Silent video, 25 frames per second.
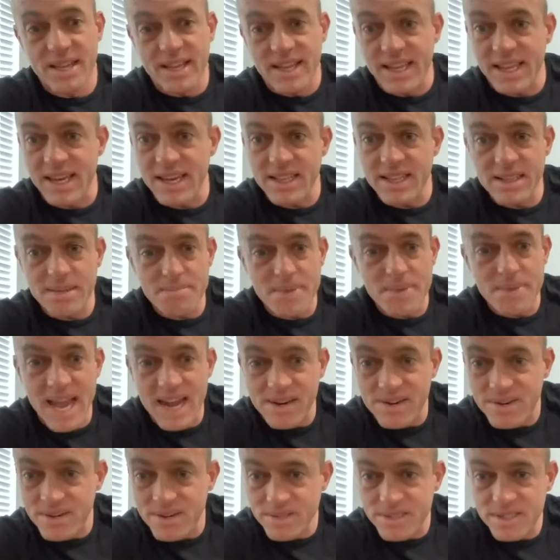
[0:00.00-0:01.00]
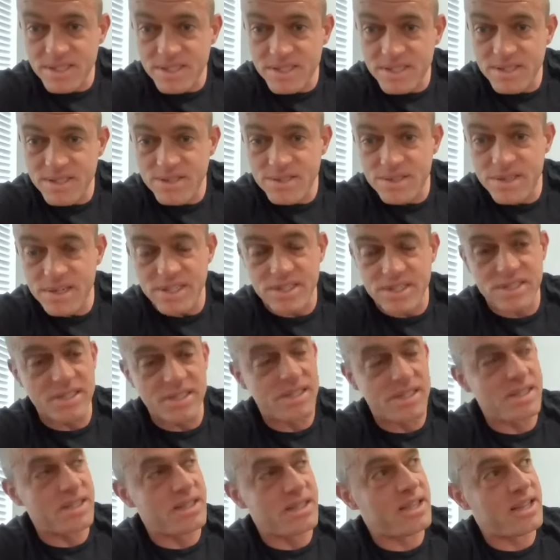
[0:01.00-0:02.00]
hitting the macros and the
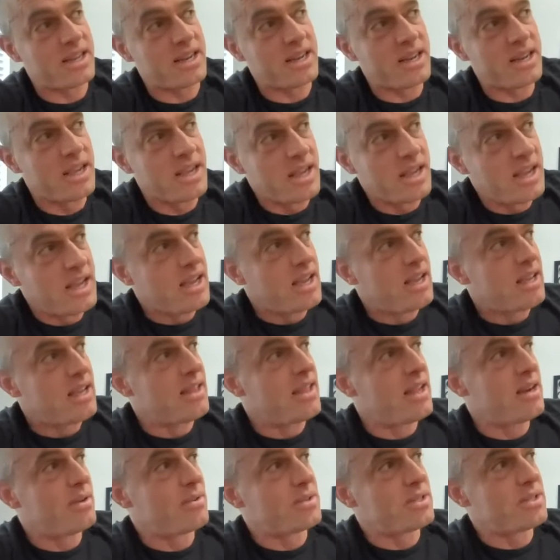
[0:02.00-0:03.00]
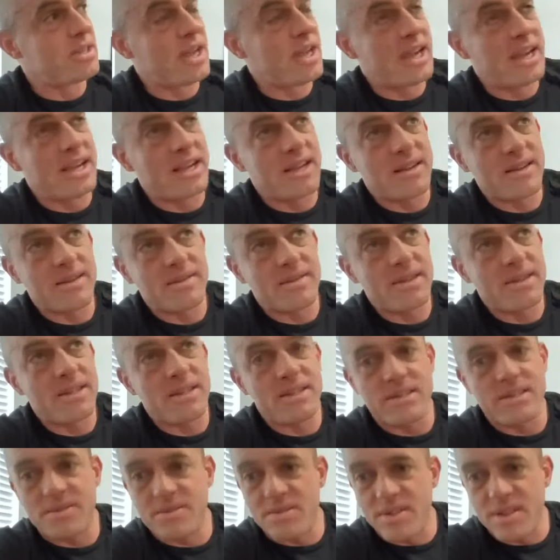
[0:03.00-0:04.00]
nutrition, and then then it was like
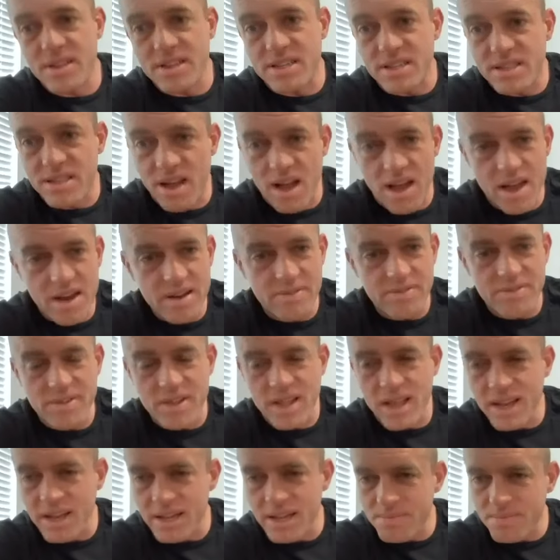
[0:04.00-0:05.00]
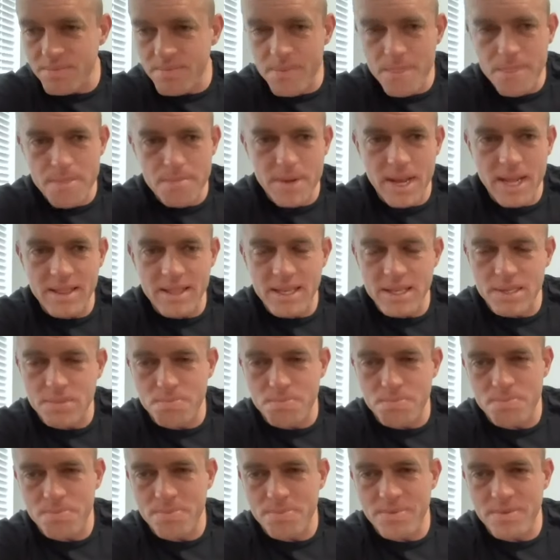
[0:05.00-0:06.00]
these this thought of like man
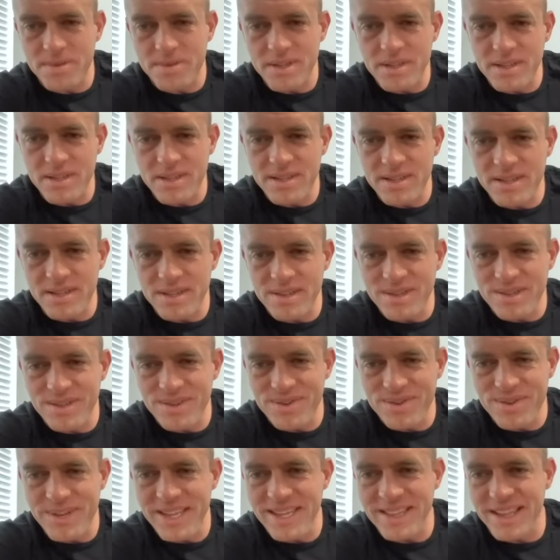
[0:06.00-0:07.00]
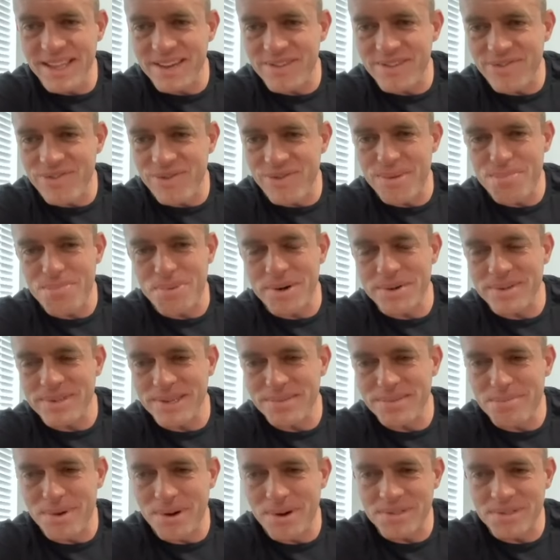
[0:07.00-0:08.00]
these you, you eat like four
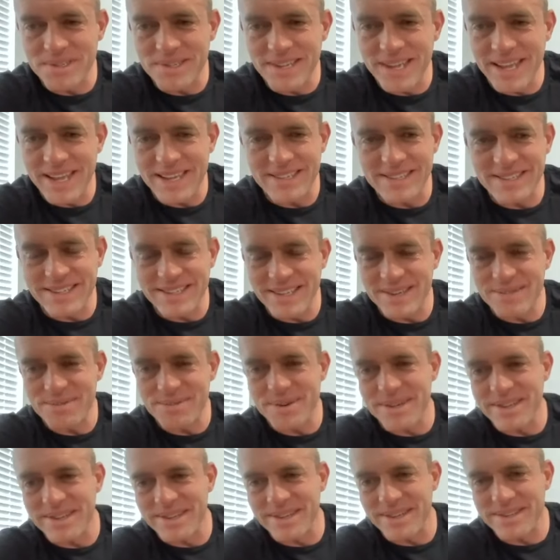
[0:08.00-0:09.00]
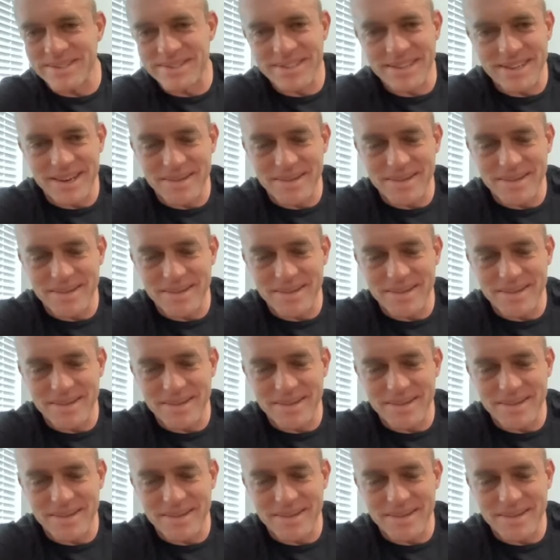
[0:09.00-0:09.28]
protein bars a day, just get rid of those.